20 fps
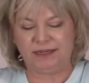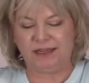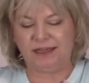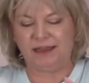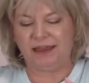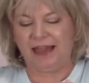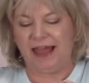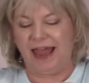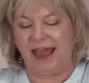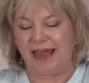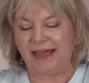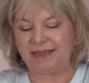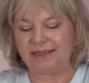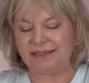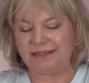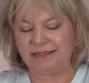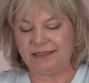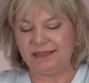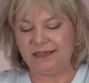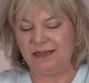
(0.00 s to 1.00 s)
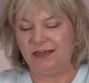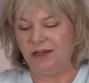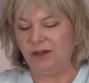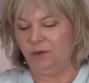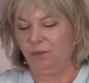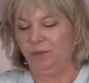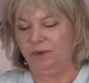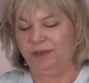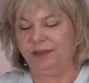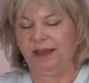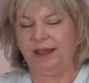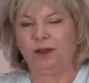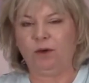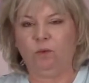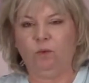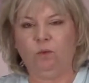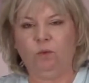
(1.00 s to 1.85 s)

glass with like a